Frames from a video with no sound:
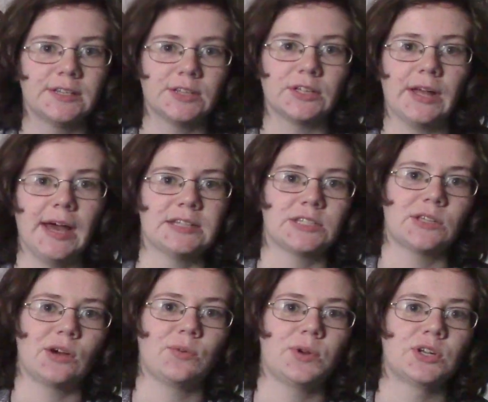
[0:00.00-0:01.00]
the last
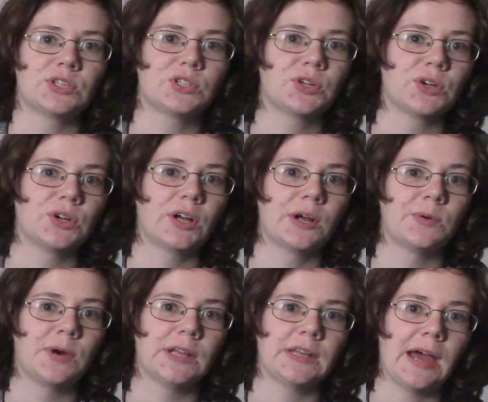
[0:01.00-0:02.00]
song we just heard, I
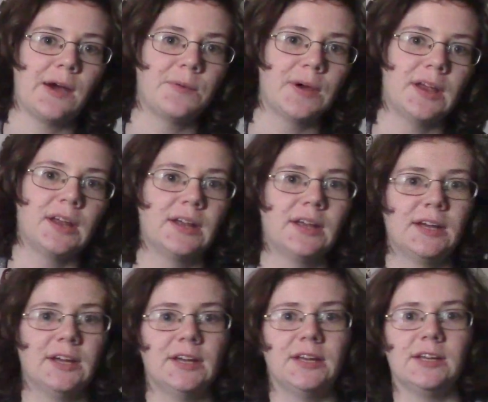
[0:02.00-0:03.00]
Want It That Way.
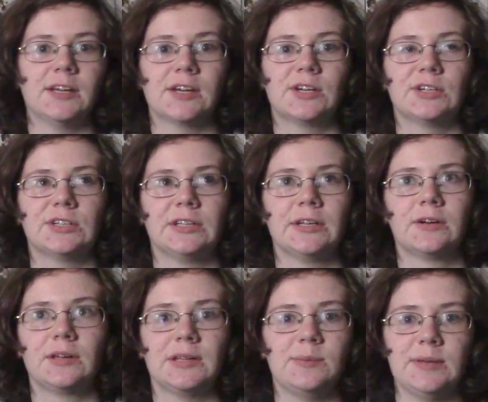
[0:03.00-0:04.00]
It could
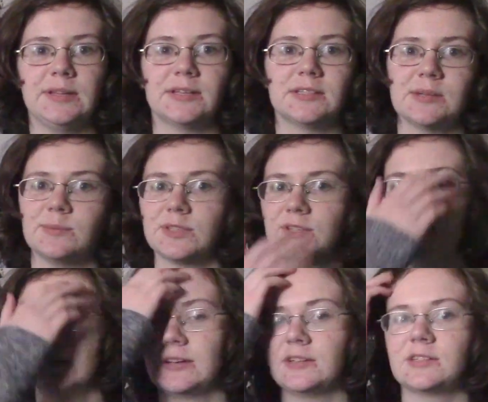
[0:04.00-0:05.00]
literally be the same
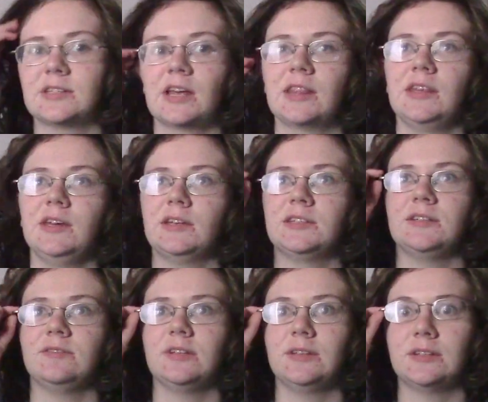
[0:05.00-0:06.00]
song. I think it's
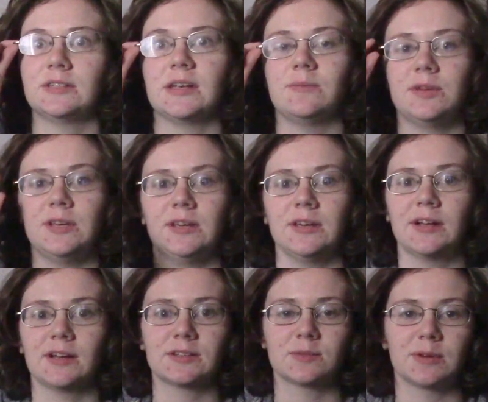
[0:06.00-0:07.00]
even in the same key. It
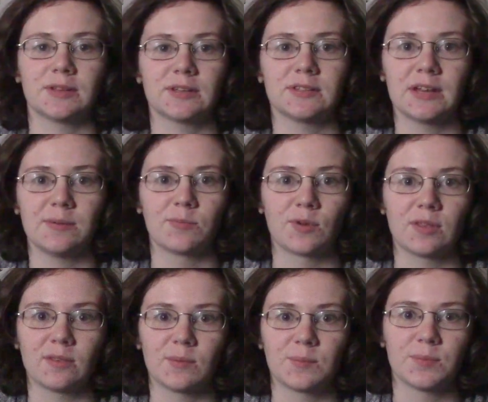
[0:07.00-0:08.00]
has about the same
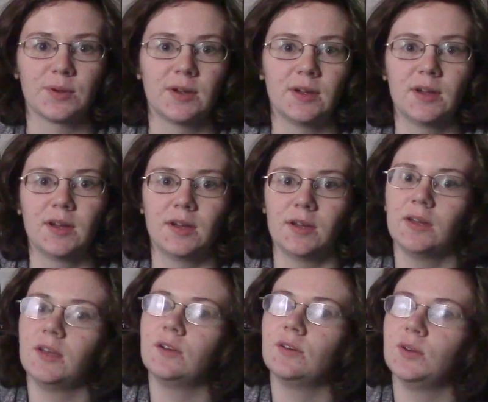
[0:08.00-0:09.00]
rhythm.
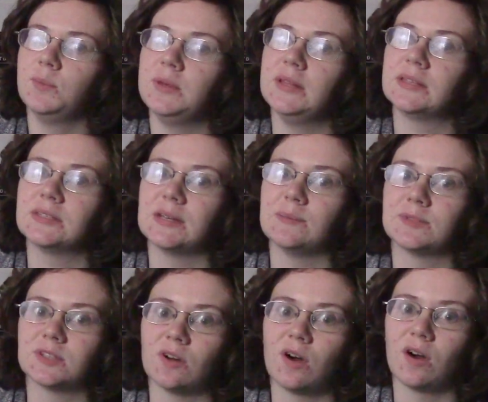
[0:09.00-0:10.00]
It could be the same
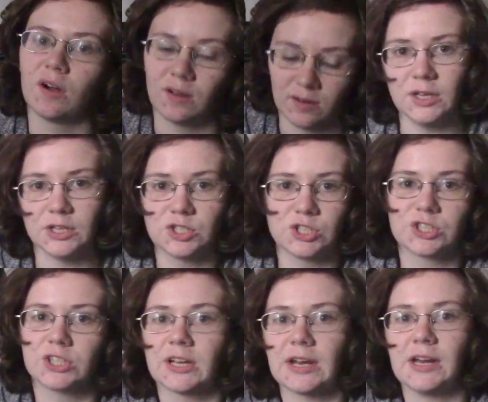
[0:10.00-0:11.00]
song. It's
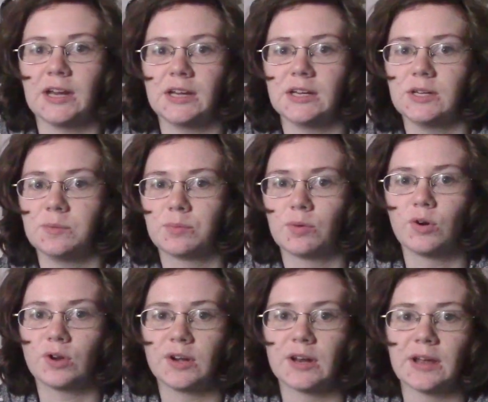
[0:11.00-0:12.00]
just like a
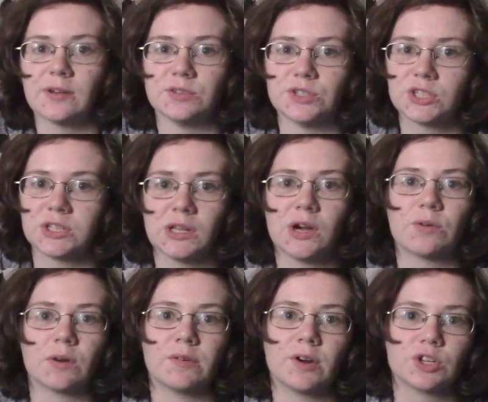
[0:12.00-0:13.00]
broken down,
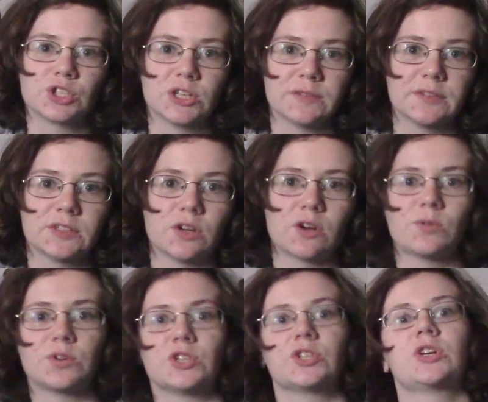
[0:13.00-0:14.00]
slower version of the song,
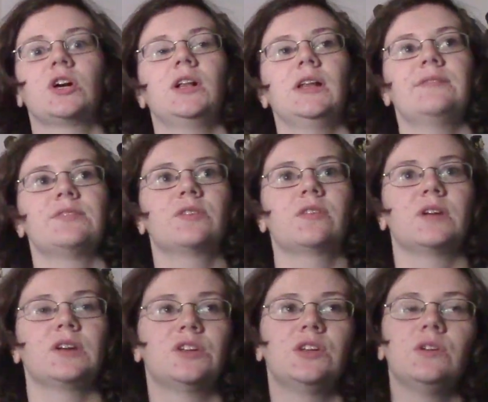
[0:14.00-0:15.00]
which is a clever
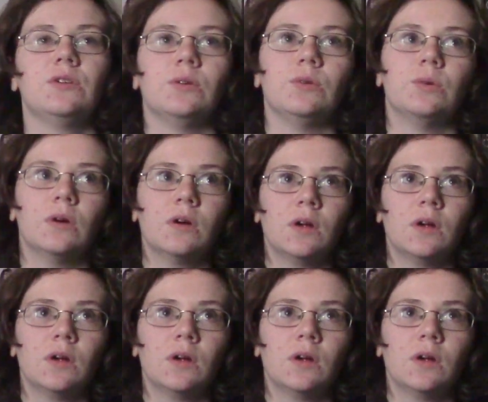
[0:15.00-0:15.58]
thing to do,